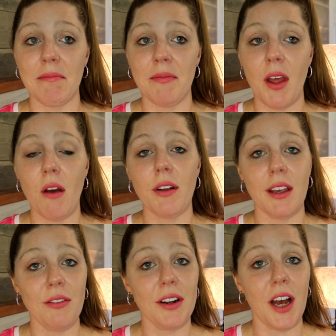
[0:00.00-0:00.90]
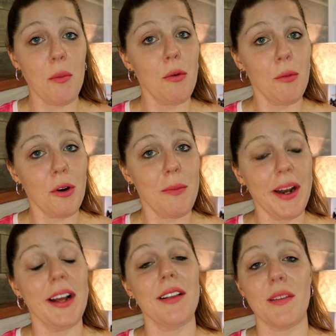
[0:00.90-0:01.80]
no, give it a couple more
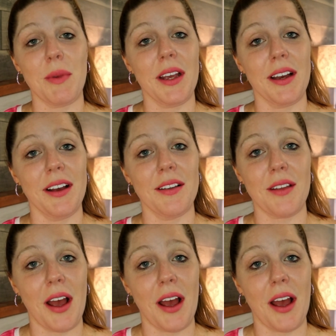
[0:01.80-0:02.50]
minutes because